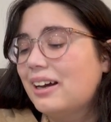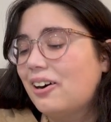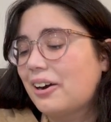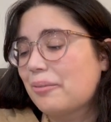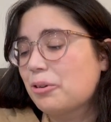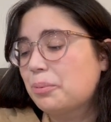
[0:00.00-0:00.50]

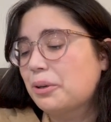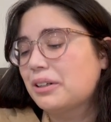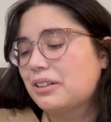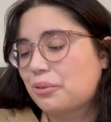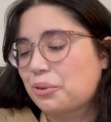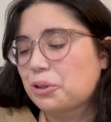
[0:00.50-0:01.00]
okay, I'm gonna
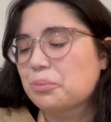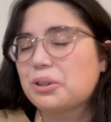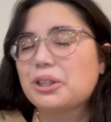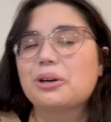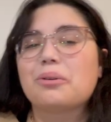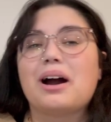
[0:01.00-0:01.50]
put 3 or
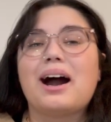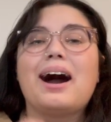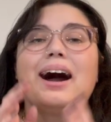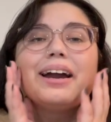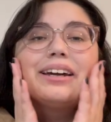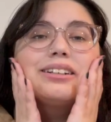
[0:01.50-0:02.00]
below.
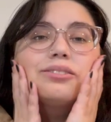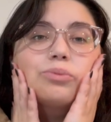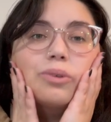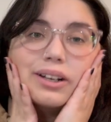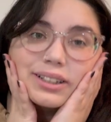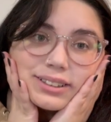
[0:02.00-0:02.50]
I
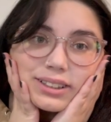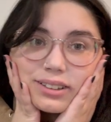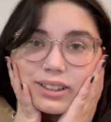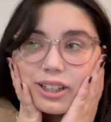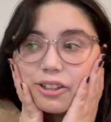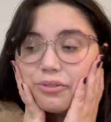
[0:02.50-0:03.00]
wanted to
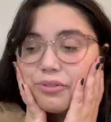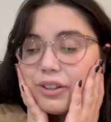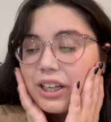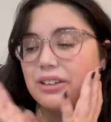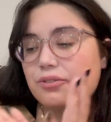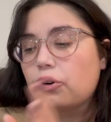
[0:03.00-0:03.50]
love
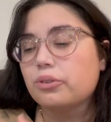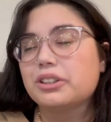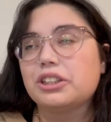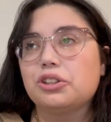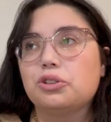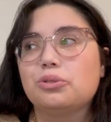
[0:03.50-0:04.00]
If
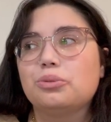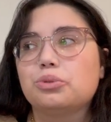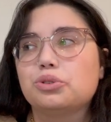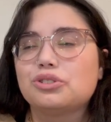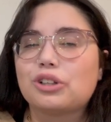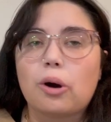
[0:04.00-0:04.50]
Only You
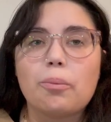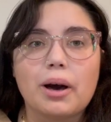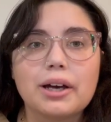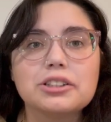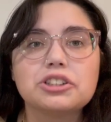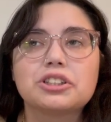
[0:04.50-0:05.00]
so
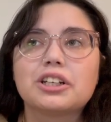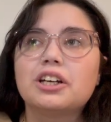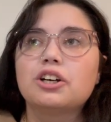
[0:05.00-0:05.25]
much